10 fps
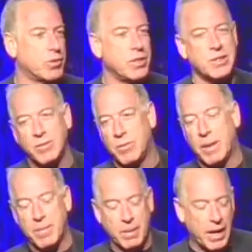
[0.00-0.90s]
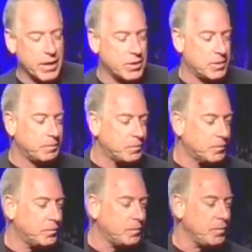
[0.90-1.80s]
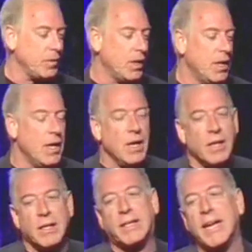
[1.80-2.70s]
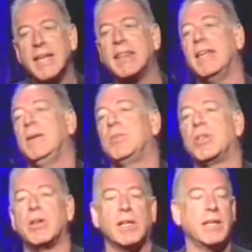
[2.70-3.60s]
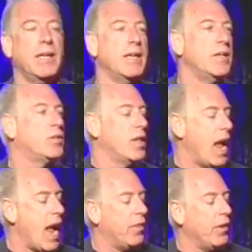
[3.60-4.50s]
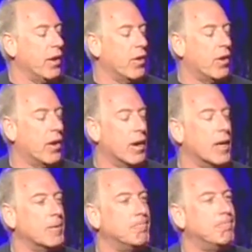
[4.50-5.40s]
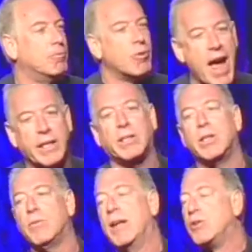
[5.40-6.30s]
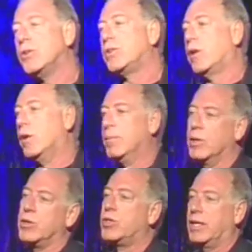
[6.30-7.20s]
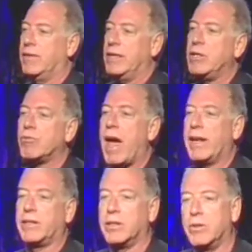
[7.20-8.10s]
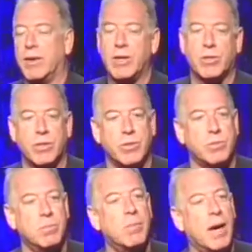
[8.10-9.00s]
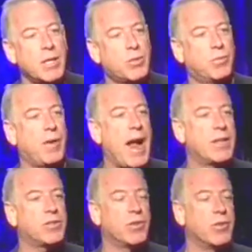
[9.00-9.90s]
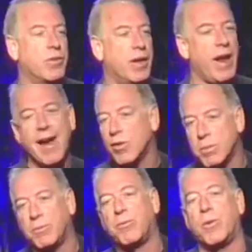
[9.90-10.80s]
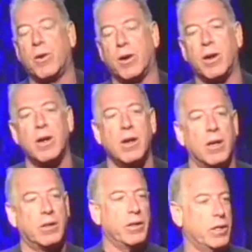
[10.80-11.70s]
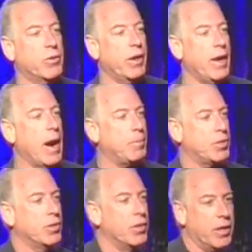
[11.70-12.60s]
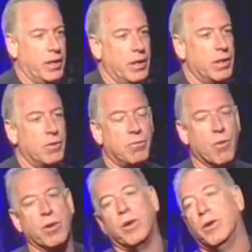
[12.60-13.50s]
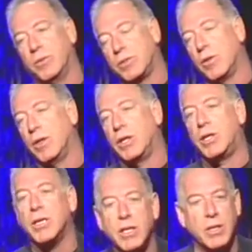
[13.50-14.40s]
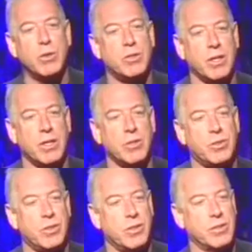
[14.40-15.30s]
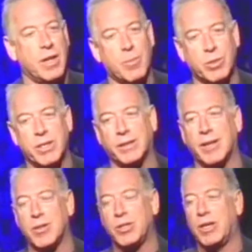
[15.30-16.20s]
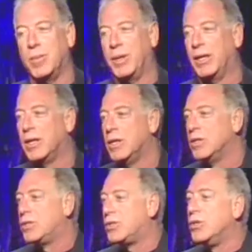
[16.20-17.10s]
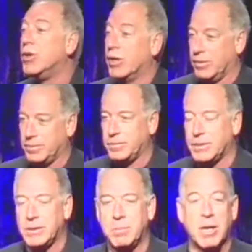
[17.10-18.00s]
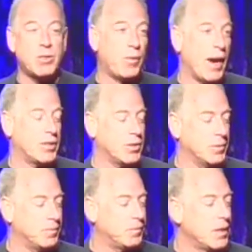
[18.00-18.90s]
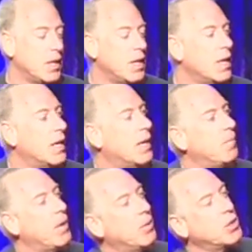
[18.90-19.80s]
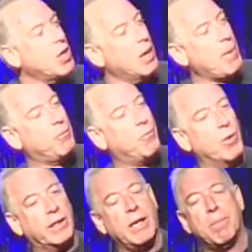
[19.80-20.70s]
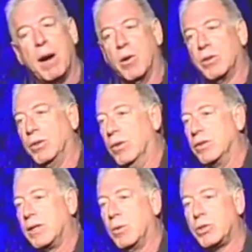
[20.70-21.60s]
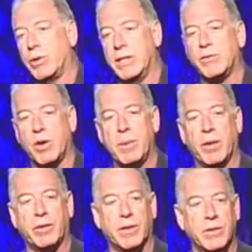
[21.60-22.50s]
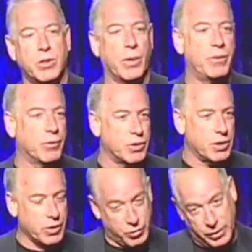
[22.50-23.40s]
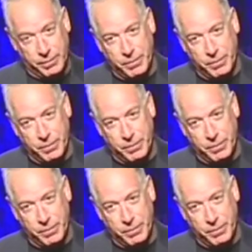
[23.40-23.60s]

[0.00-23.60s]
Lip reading: see some of my bias. The key theme certainly is that there are radical innovations that are emerging, and these radical innovations, much faster than ever before, are going to create opportunity for you. So the good news is there's a lot more technology coming sooner, much faster. I'm going to talk about 4 key power tools that will transform healthcare in the 21st century.